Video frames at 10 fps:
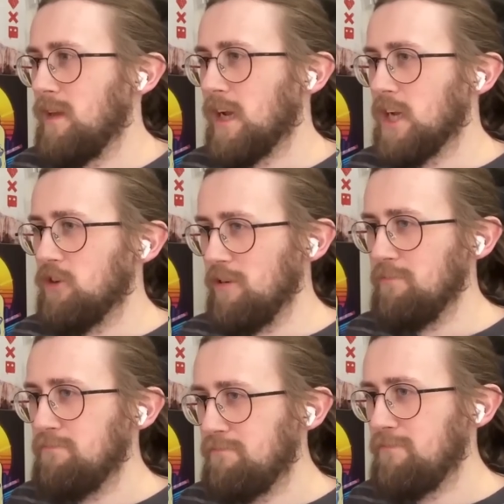I guess you're
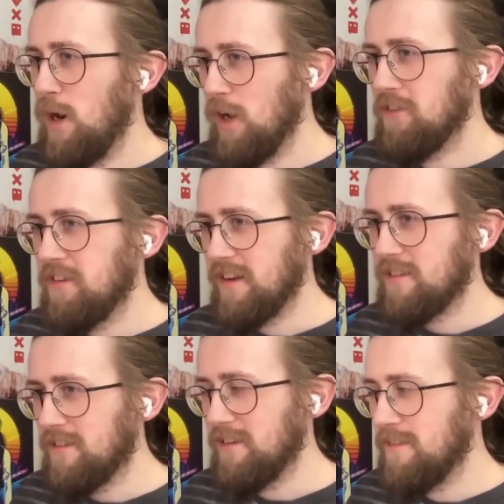in
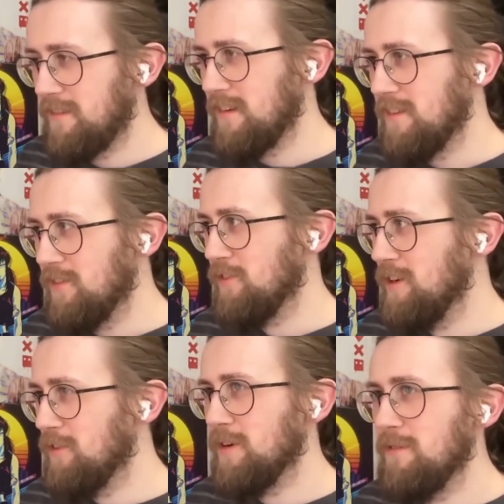politics in season
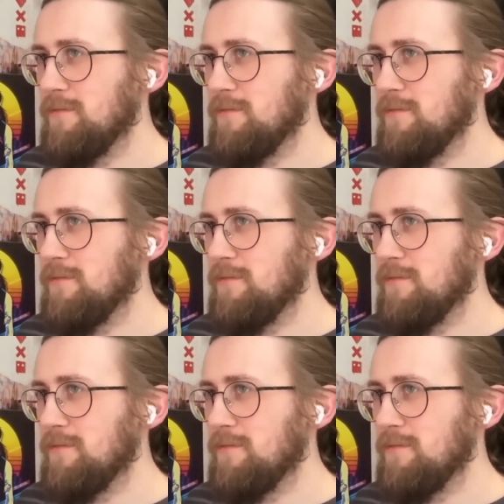three as well.